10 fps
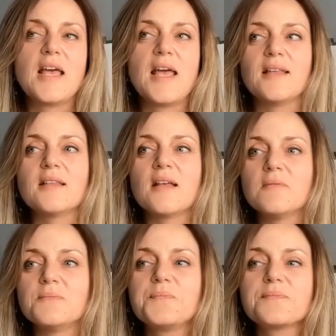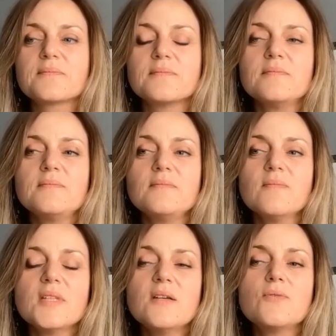And
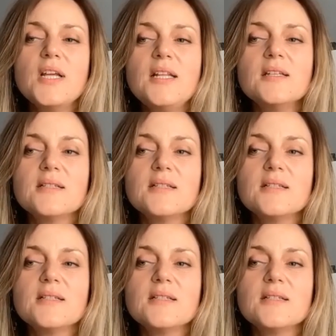really,